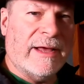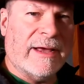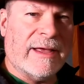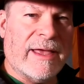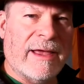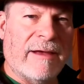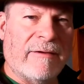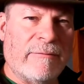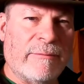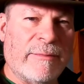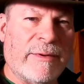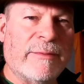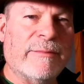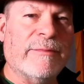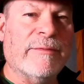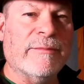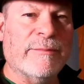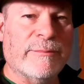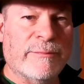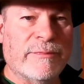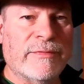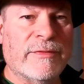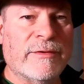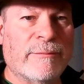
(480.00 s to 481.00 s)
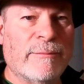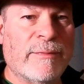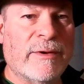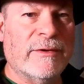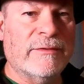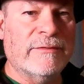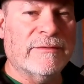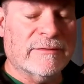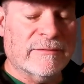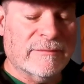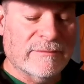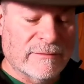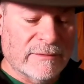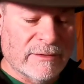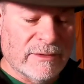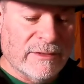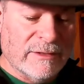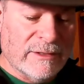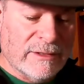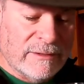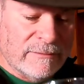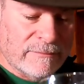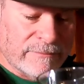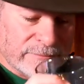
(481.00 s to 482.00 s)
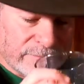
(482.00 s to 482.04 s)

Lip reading: can't remember. They're both good.